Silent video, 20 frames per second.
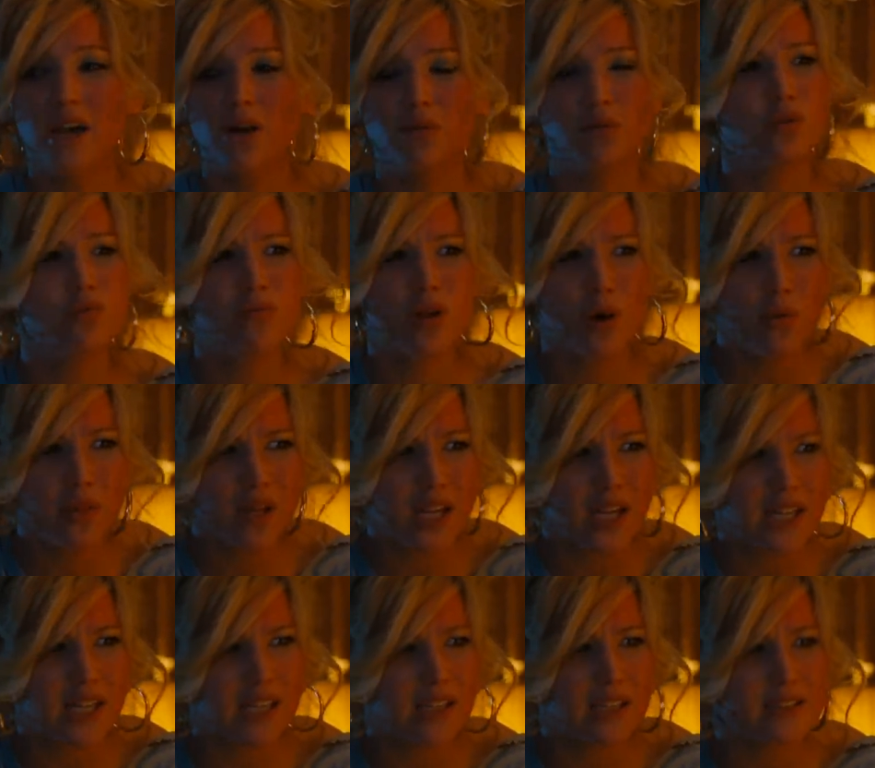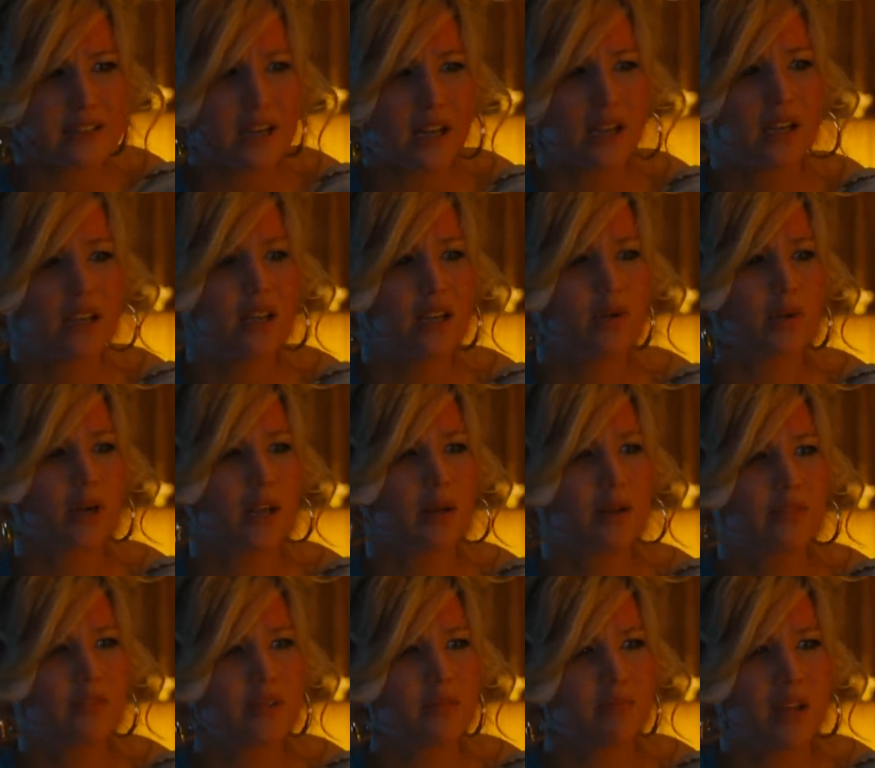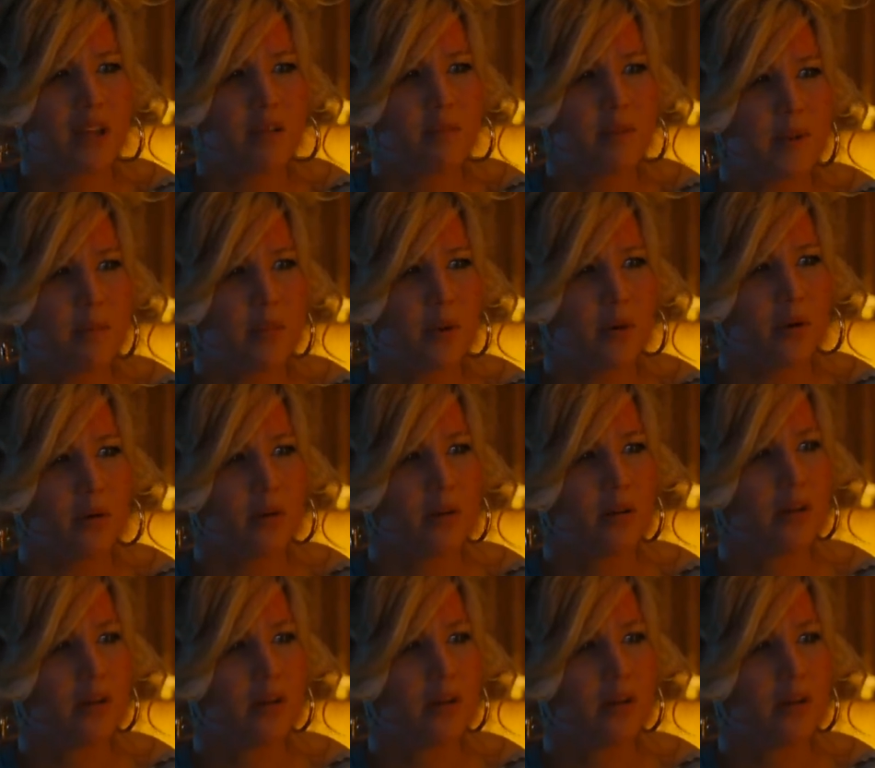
out. You know that I get anxiety when I have to meet people.